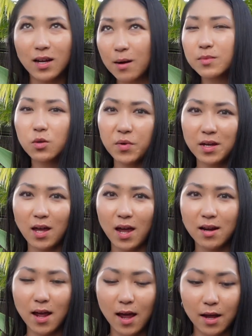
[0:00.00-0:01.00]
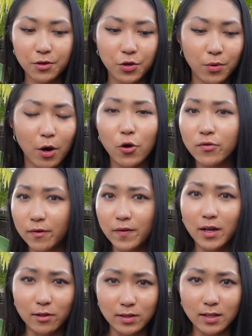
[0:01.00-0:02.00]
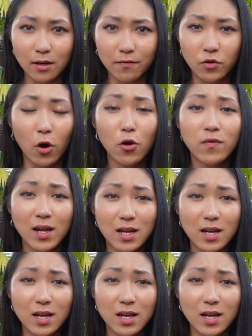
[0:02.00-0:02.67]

And then it comes the weekend and you are overfeeding yourself.